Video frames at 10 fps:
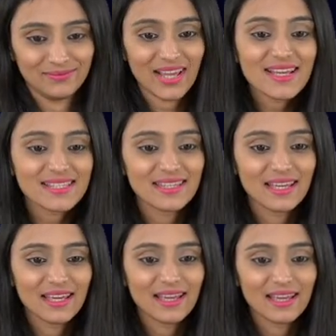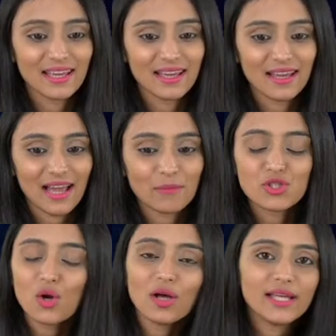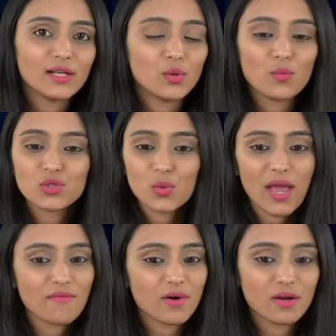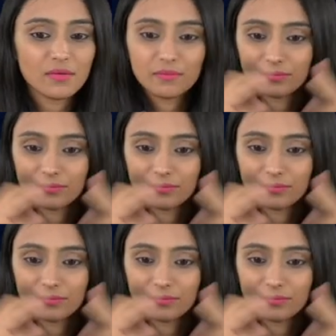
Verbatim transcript: Yes? I'm sure that whomsoever